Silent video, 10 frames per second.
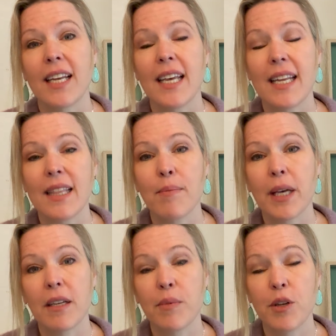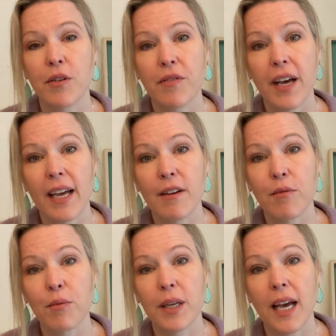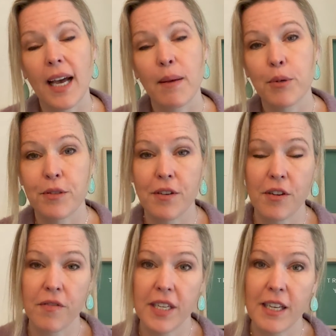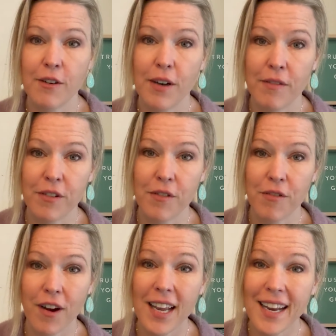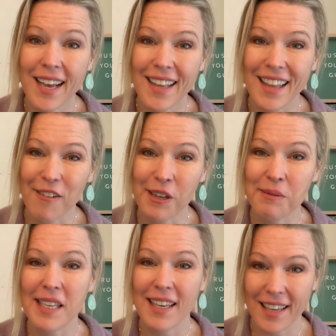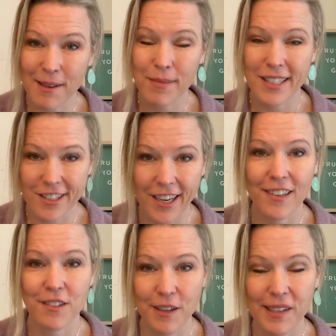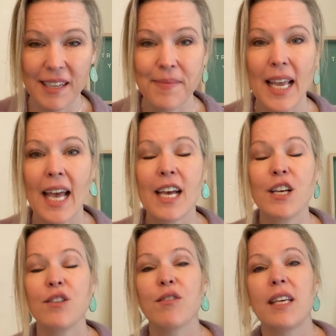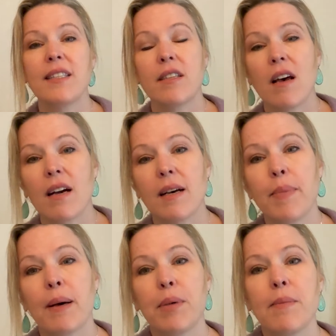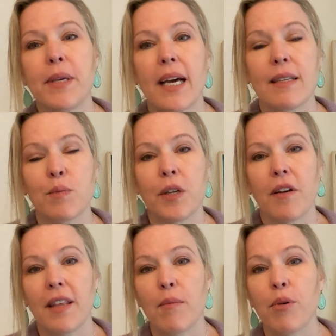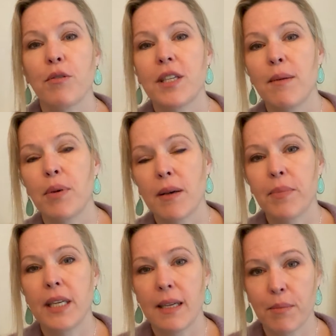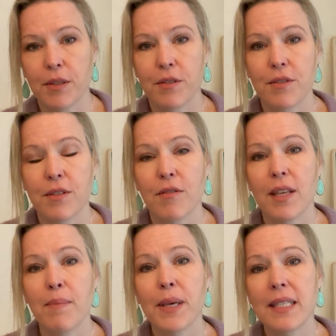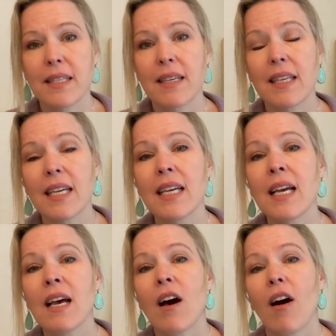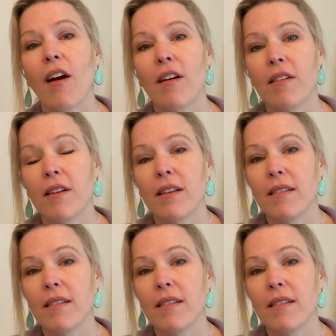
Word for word: and hitting the bell to be notified when I post a new video every Friday. And that way we can keep this channel going. So let's talk about PPIs. What are they? Proton pump inhibitors. So they basically are